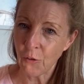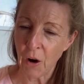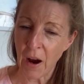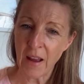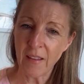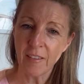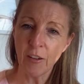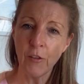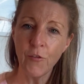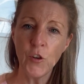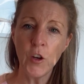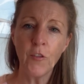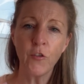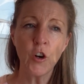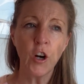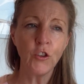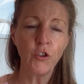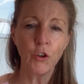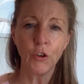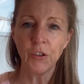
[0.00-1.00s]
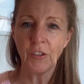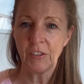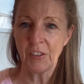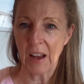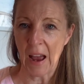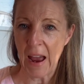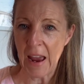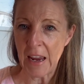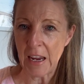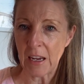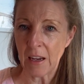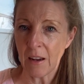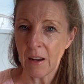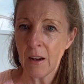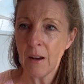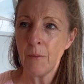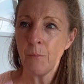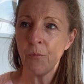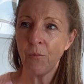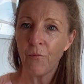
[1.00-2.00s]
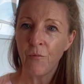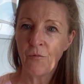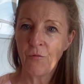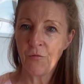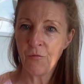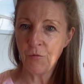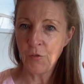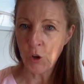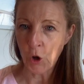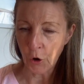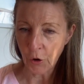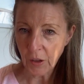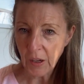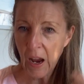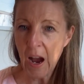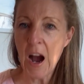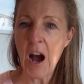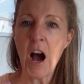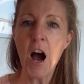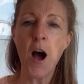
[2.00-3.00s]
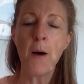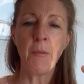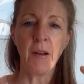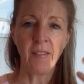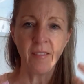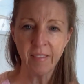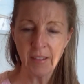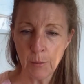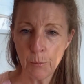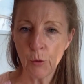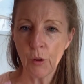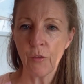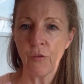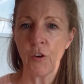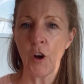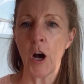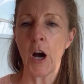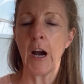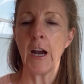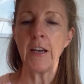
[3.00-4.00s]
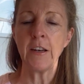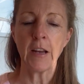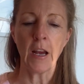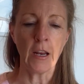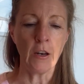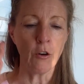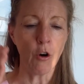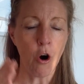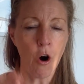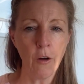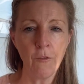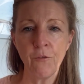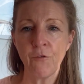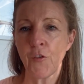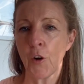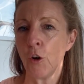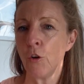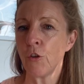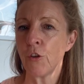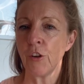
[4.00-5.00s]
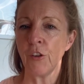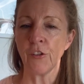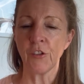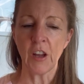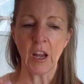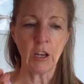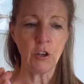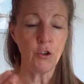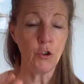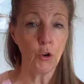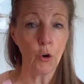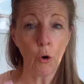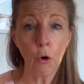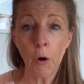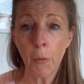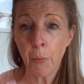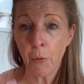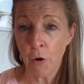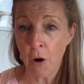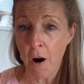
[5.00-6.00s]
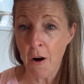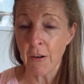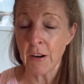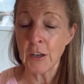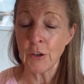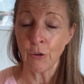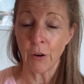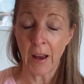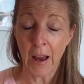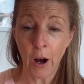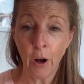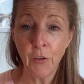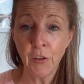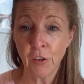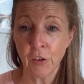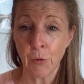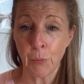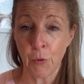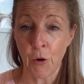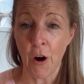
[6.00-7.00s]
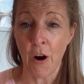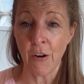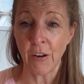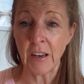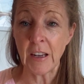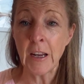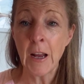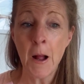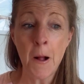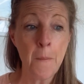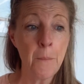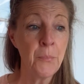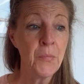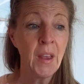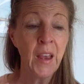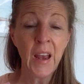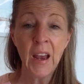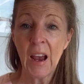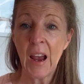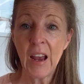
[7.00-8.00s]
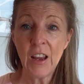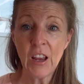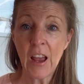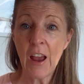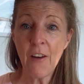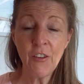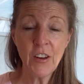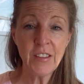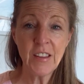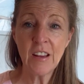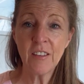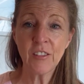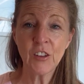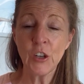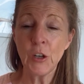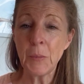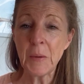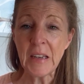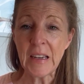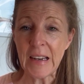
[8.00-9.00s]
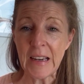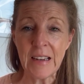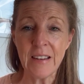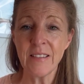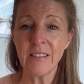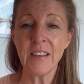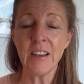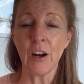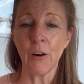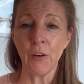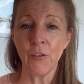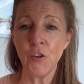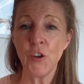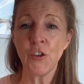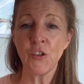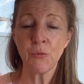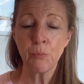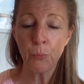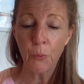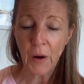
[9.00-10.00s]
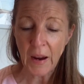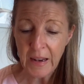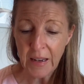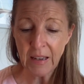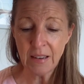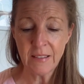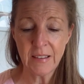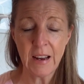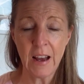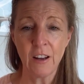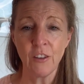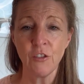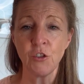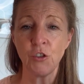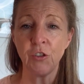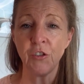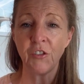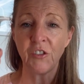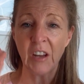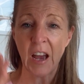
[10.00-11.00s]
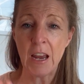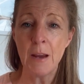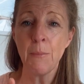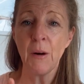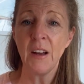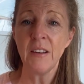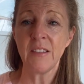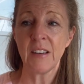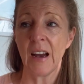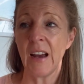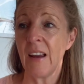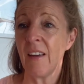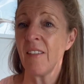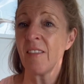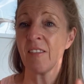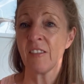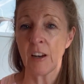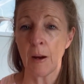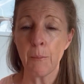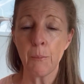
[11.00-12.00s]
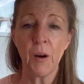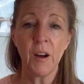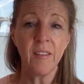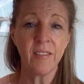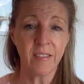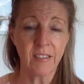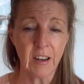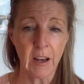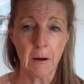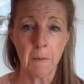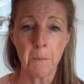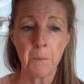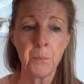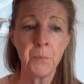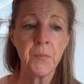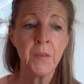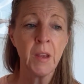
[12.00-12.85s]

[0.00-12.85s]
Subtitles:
right? So if you've got your day, calm and simplified and on focus, and you're a priority, your health is a priority, everything's going to be easier. If you break it down to day by day, step by step,